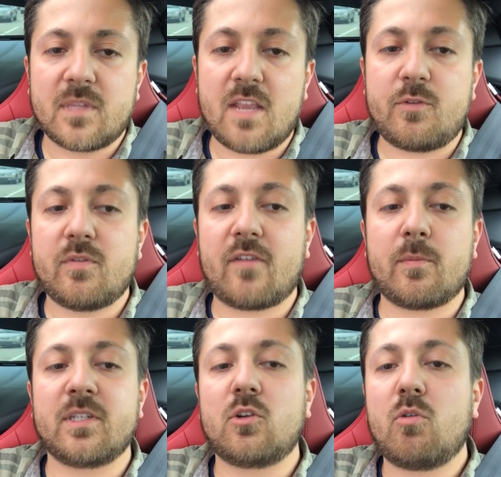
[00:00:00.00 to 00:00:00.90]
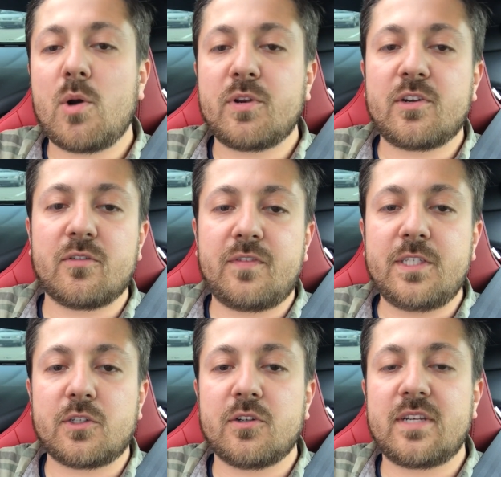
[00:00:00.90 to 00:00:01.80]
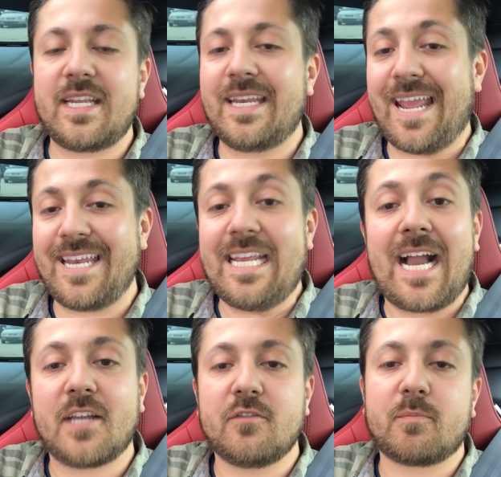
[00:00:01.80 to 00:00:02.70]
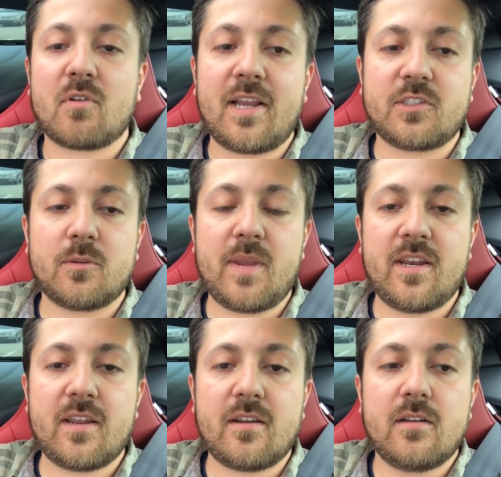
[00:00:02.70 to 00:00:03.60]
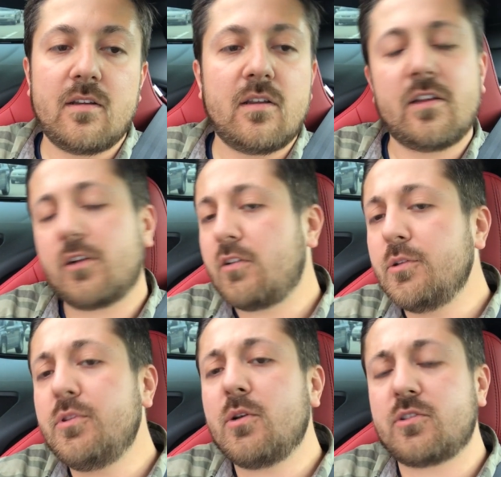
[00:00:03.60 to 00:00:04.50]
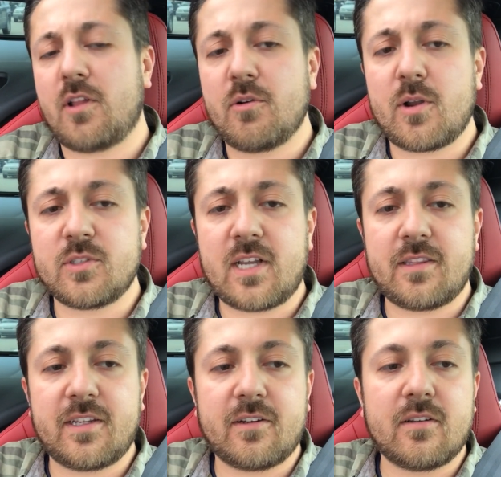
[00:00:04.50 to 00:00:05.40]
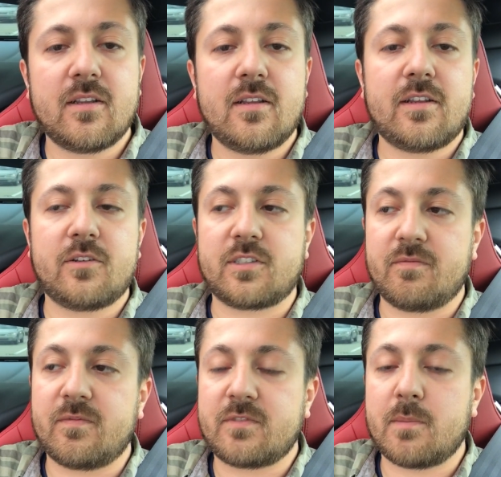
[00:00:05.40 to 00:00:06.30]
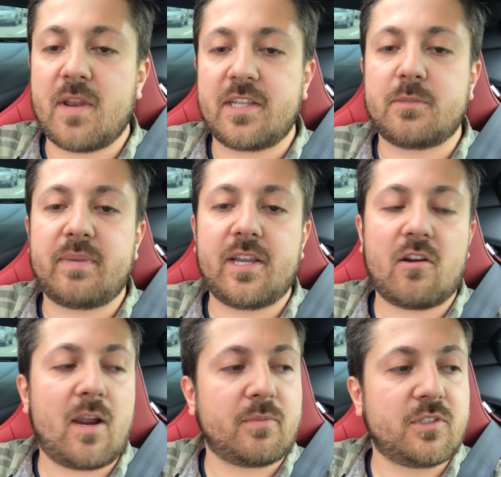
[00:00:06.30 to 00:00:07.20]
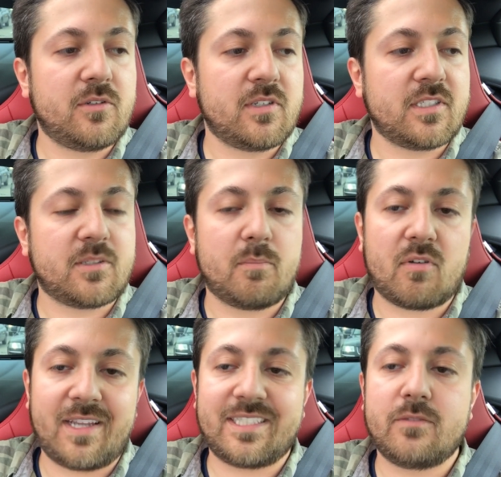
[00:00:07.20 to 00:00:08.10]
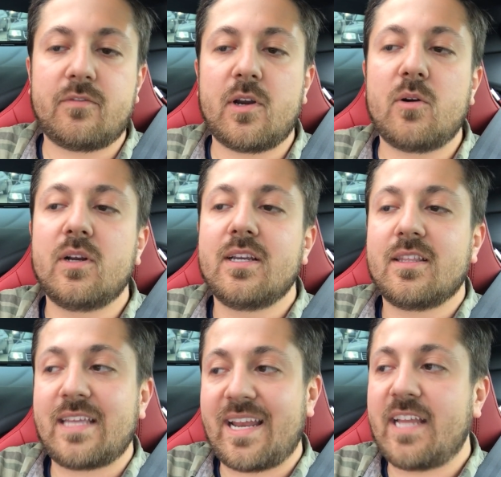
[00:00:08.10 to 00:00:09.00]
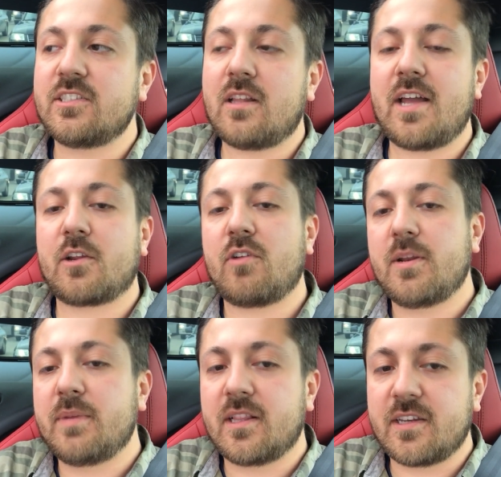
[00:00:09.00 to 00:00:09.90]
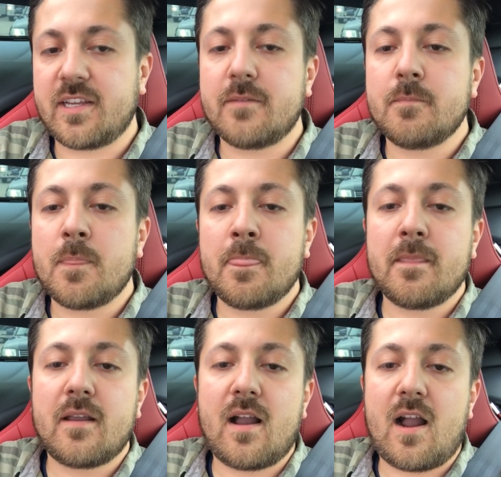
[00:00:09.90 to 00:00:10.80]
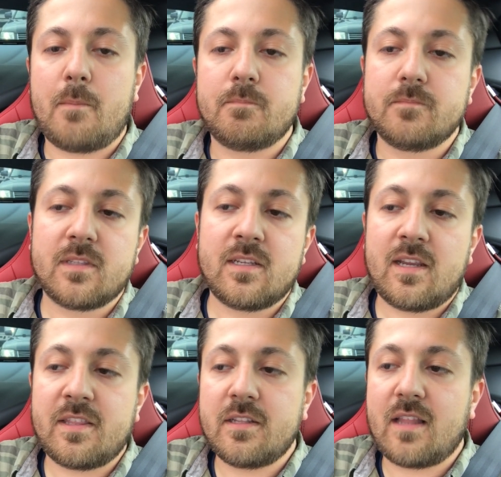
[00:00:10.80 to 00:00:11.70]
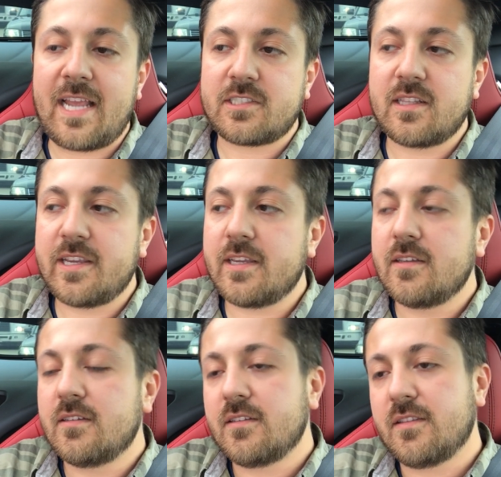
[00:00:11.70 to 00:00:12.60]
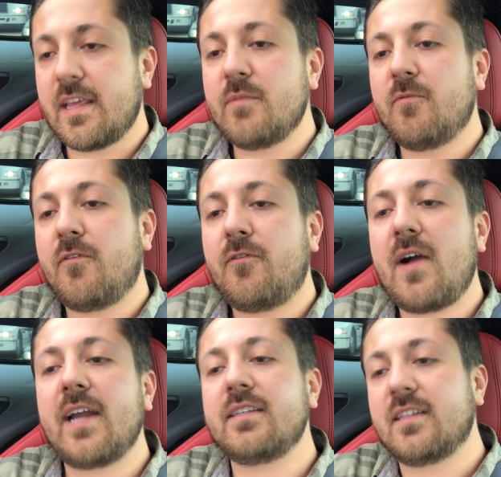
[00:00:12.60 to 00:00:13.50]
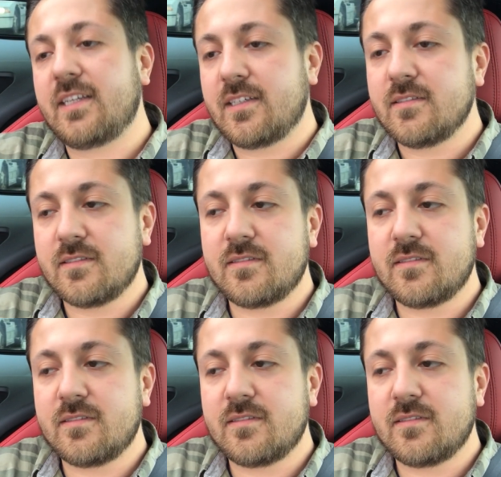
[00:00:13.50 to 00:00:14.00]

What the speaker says: if you've ever been quoted or featured in any kind of press or media, include those logos on there. There's some nice PR opportunities, some press info that adds a lot of credibility. And then lastly, finally,